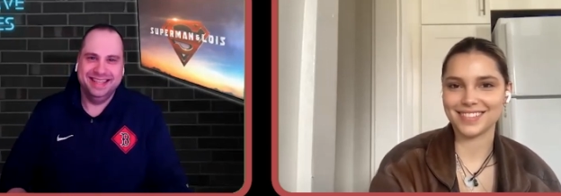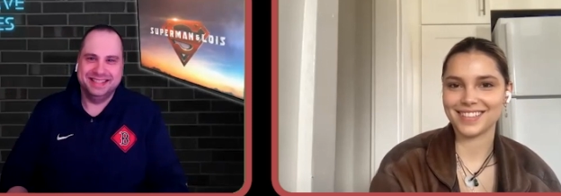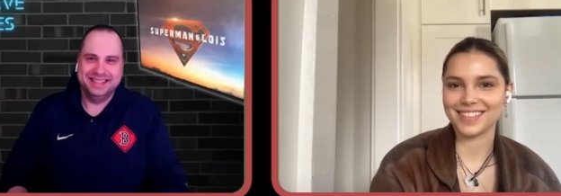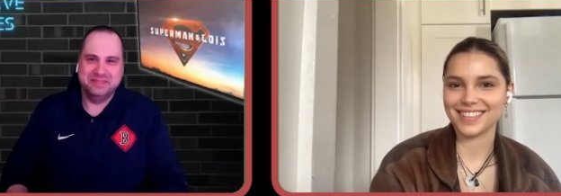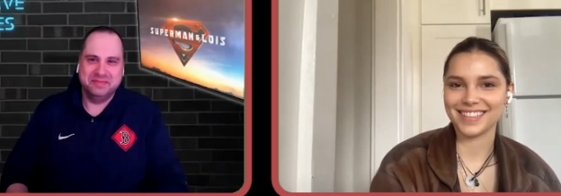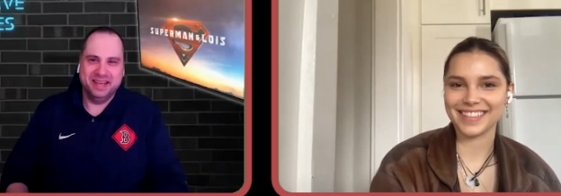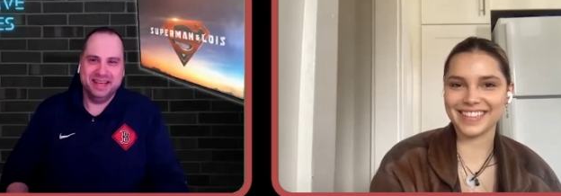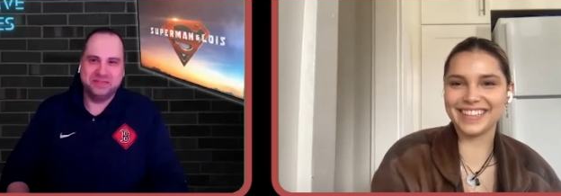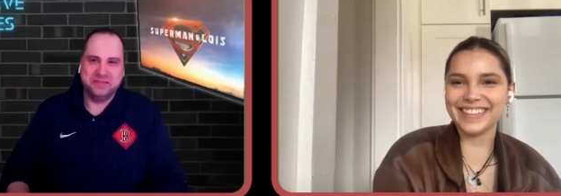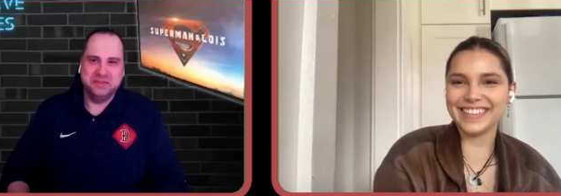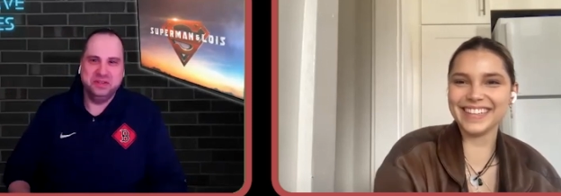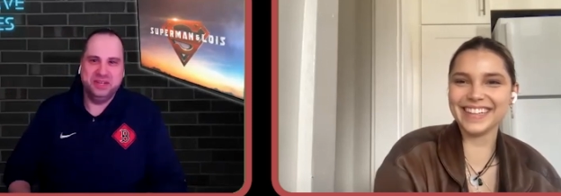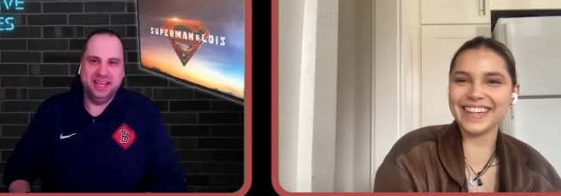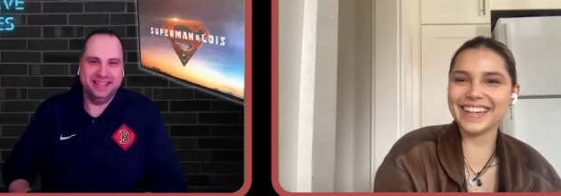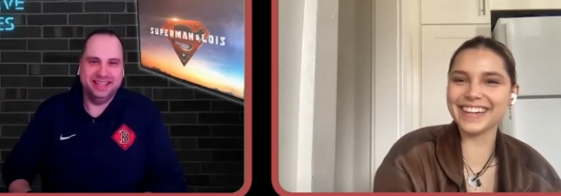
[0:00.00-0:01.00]
Speaker 1: That's the
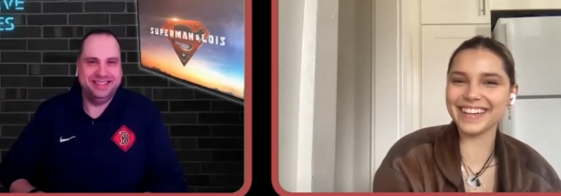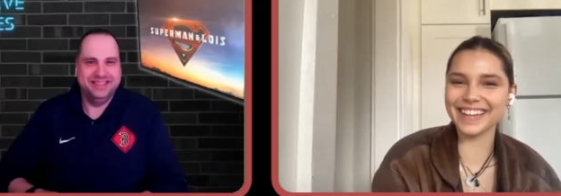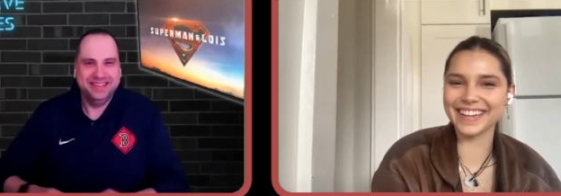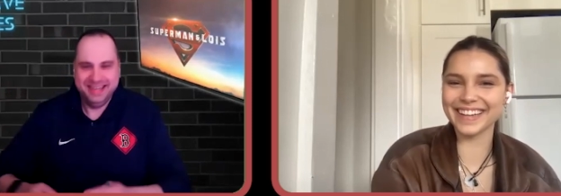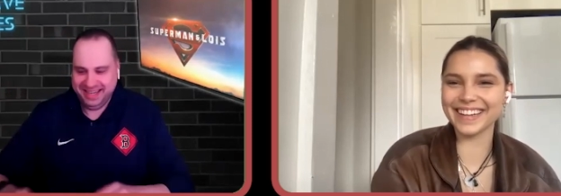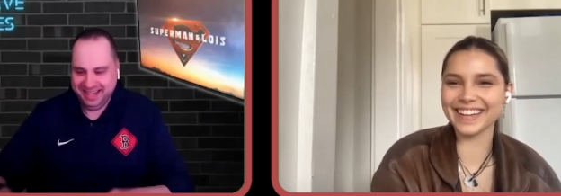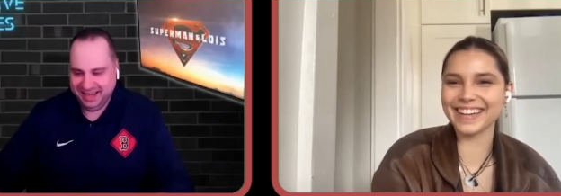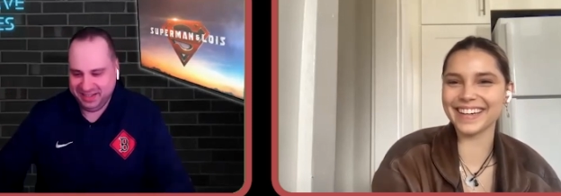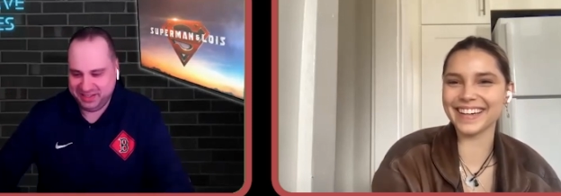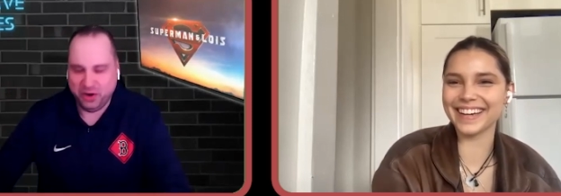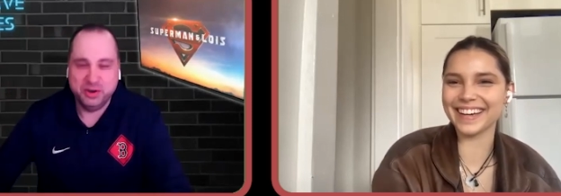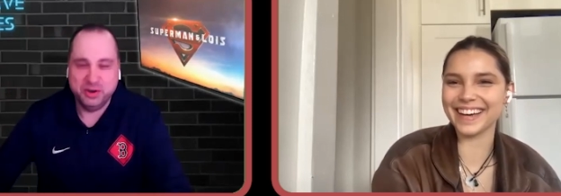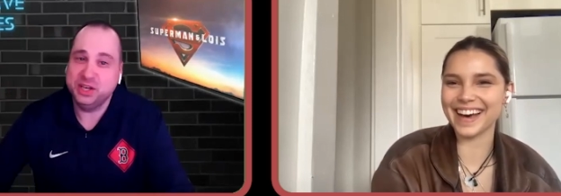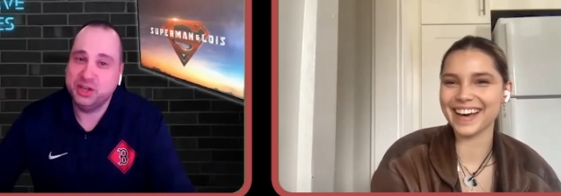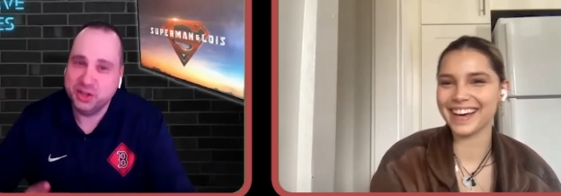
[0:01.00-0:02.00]
best you can't.
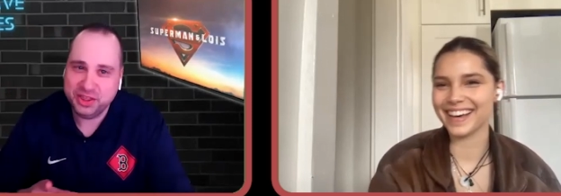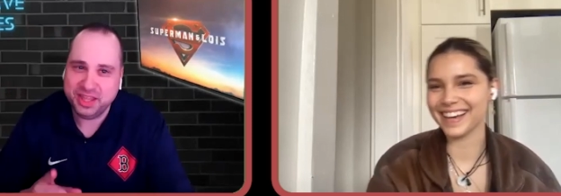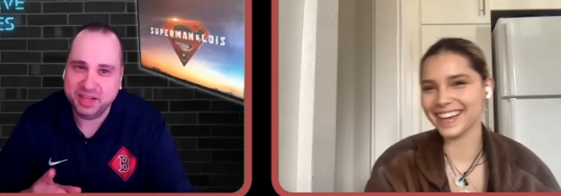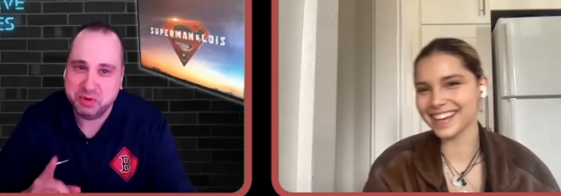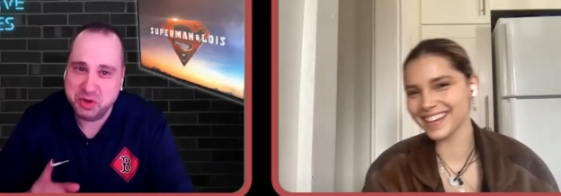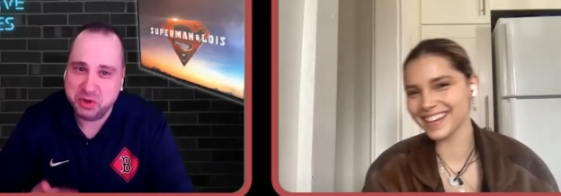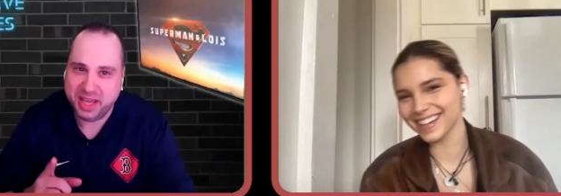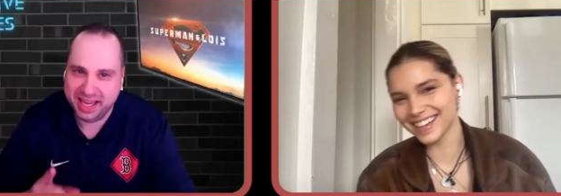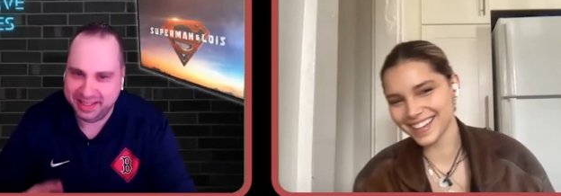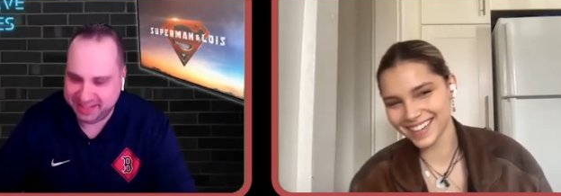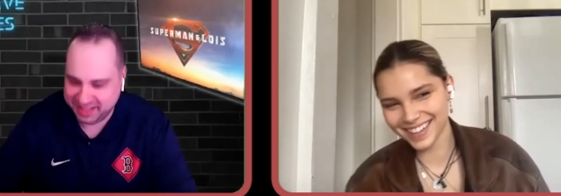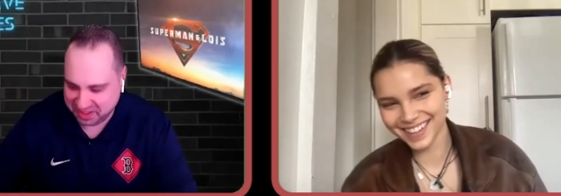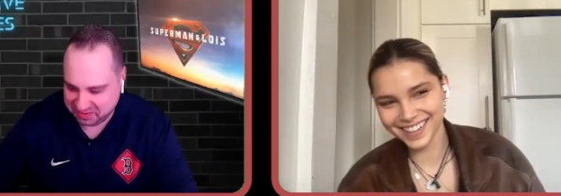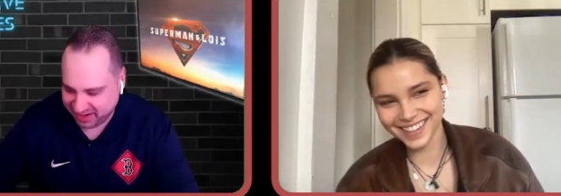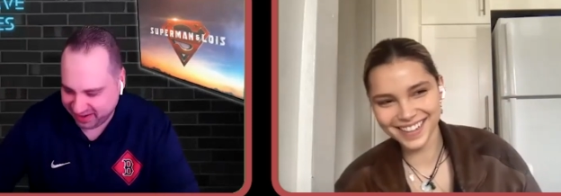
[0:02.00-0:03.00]
it's always a good thing when you
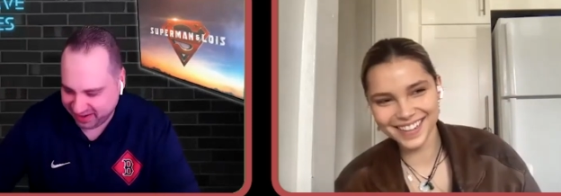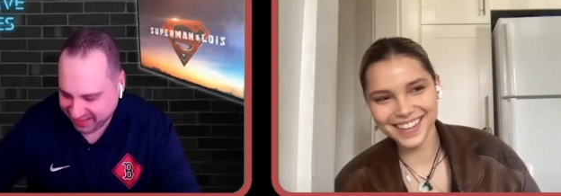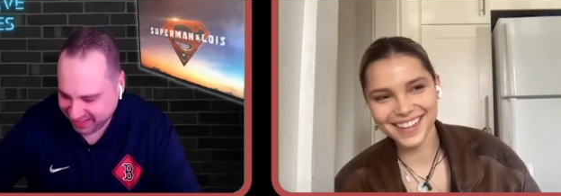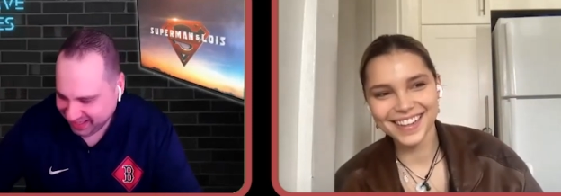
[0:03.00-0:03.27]
can't tell about.